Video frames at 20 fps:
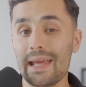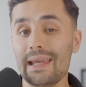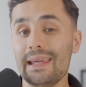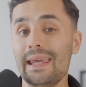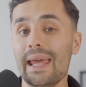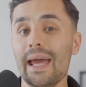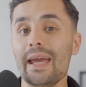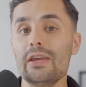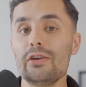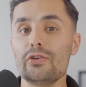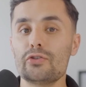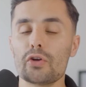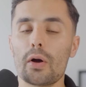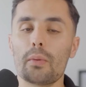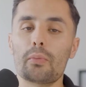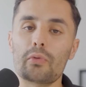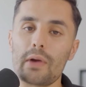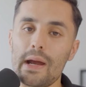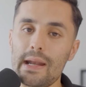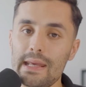and get your
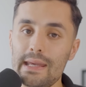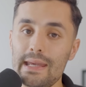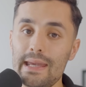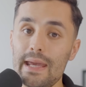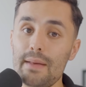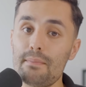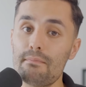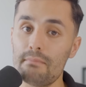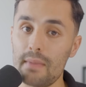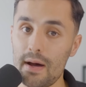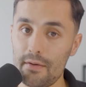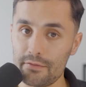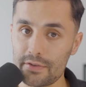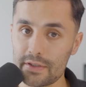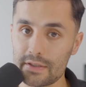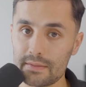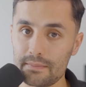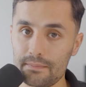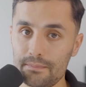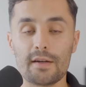job ready in months.